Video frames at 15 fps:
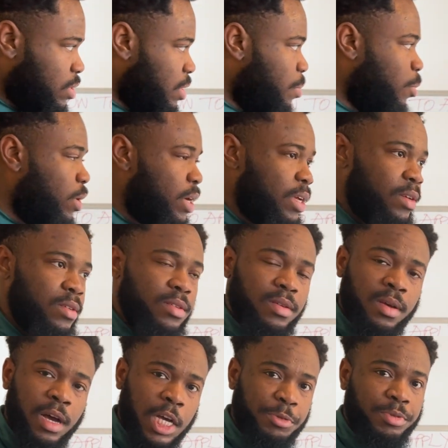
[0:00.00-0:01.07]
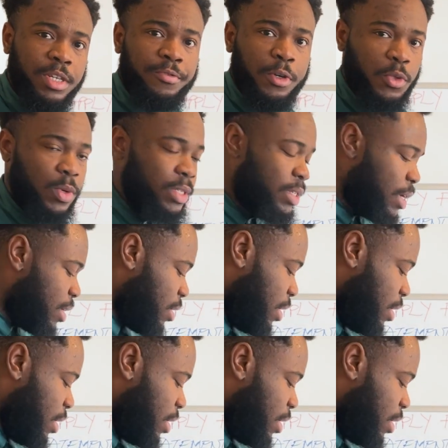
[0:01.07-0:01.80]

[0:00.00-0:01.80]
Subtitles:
money has been there for 28